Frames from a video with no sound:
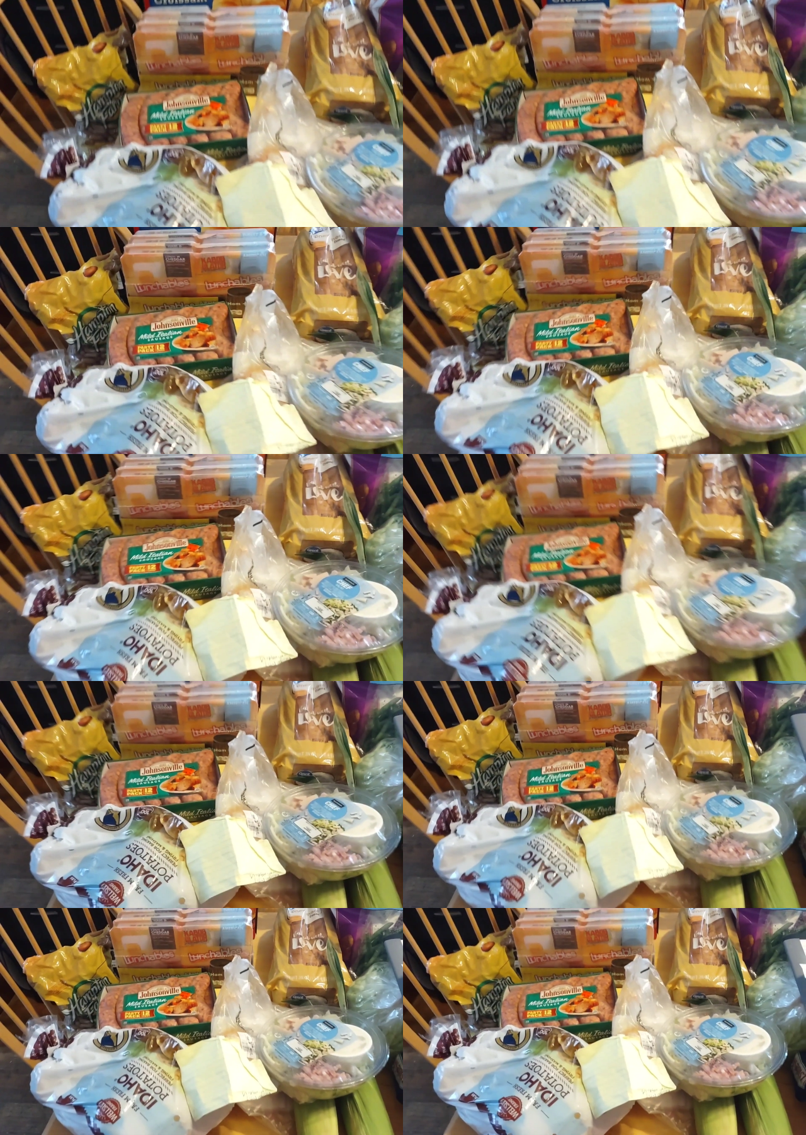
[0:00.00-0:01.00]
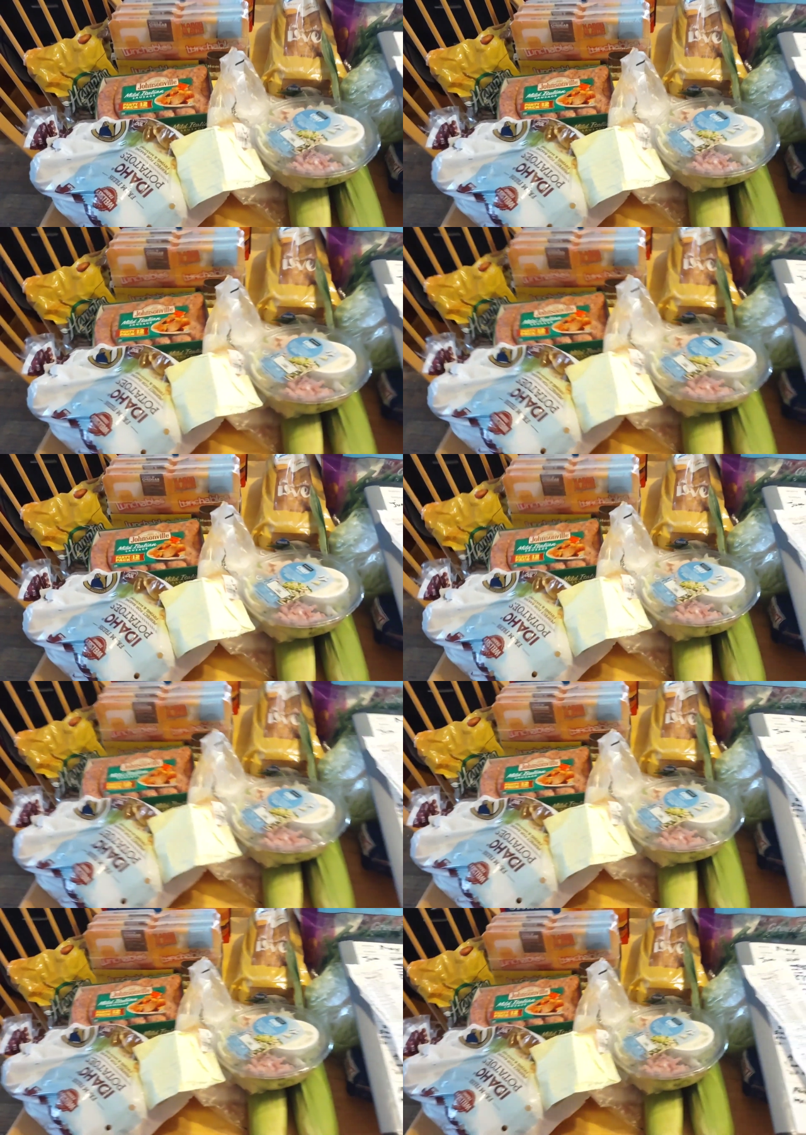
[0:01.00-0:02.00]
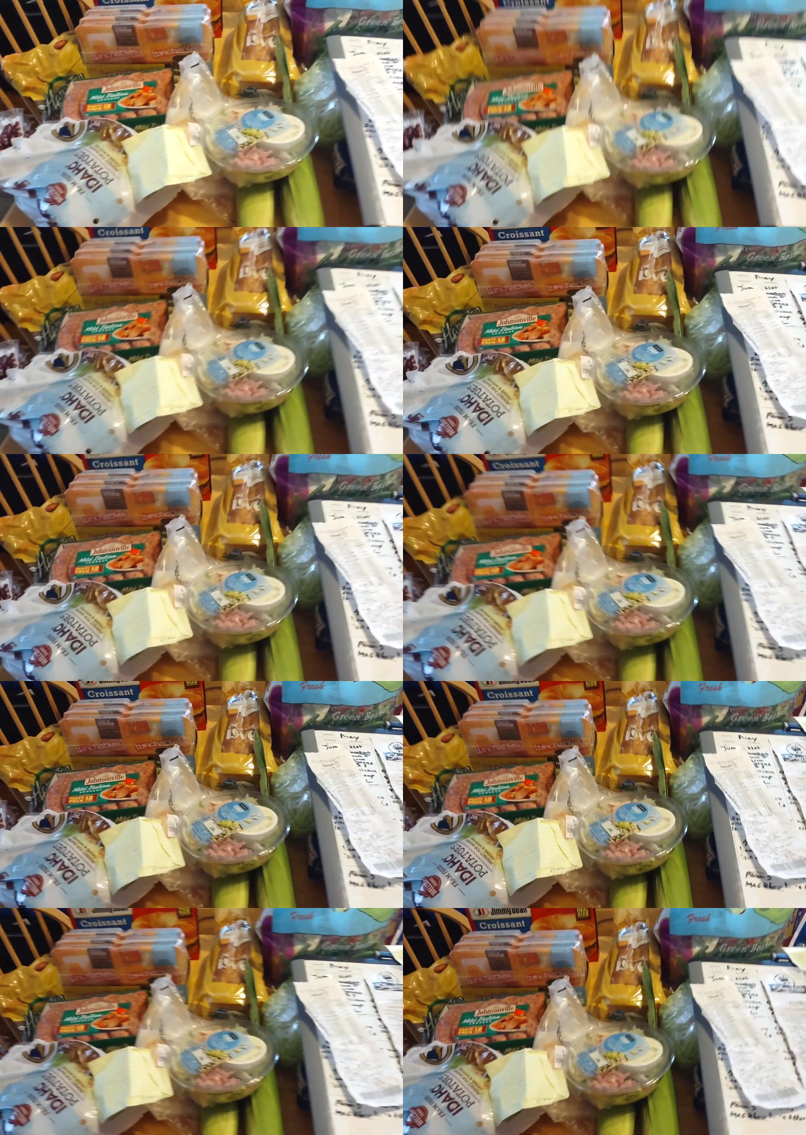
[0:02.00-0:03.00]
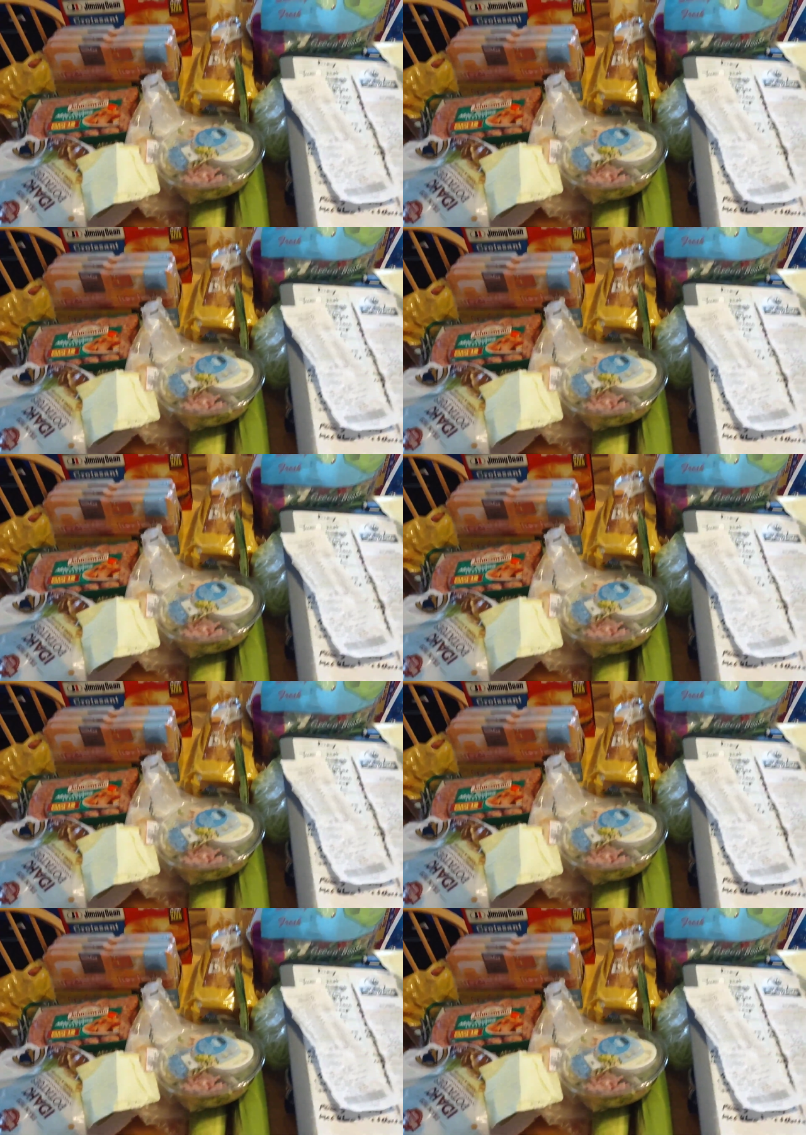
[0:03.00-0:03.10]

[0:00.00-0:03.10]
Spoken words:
No face is visible, so there are no lips to read.